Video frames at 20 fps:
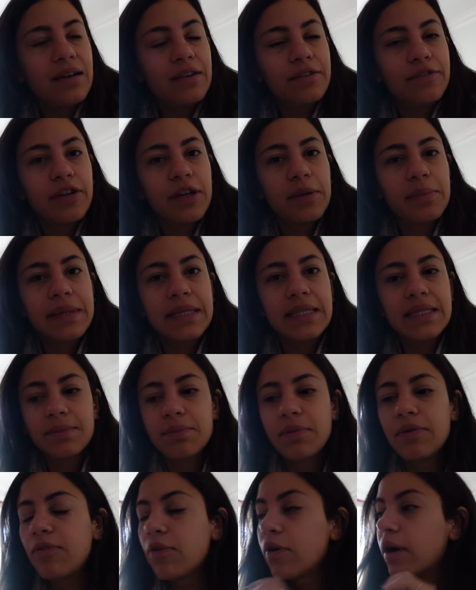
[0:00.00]
for a bit
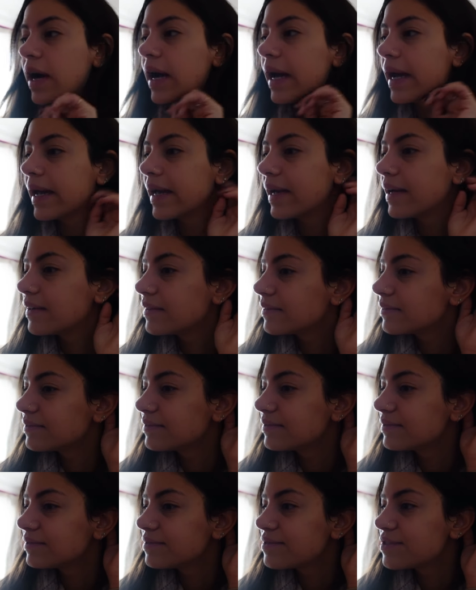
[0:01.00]
before I
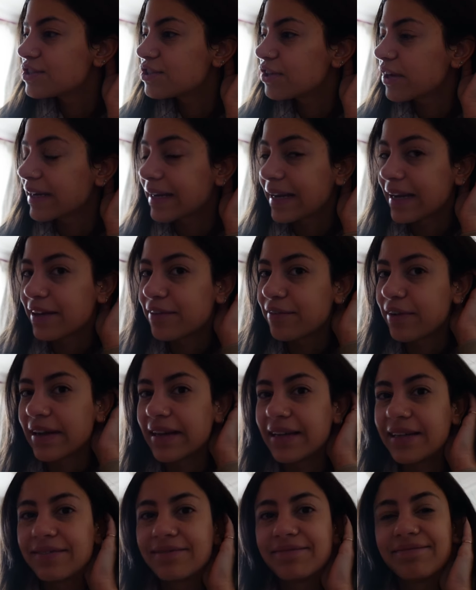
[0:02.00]
start getting
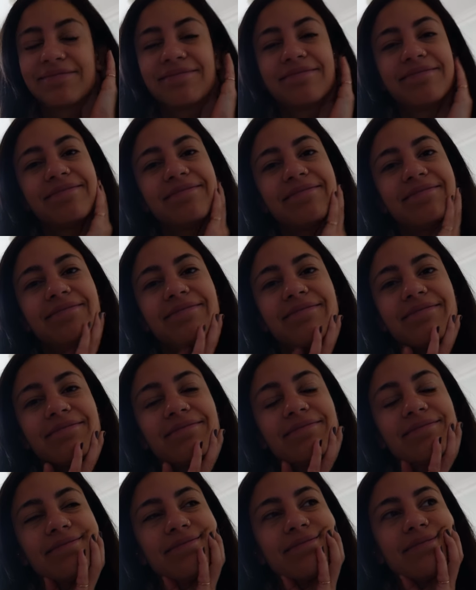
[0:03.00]
ready
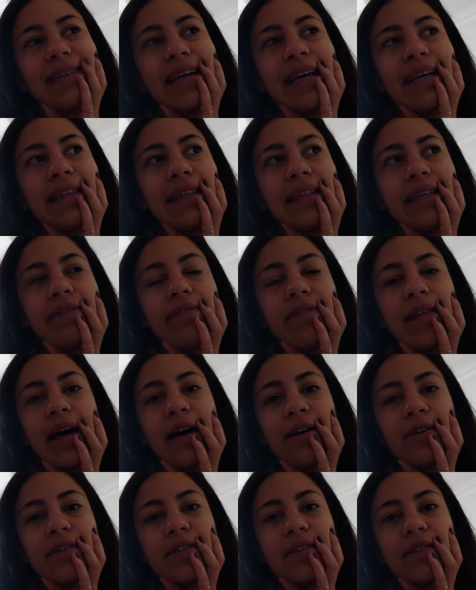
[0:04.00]
and leave the
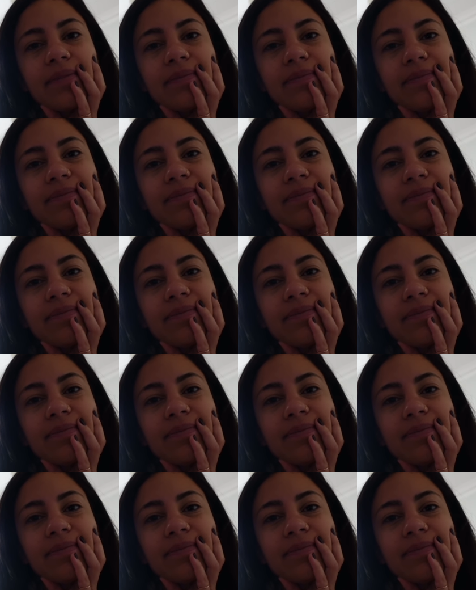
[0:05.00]
house.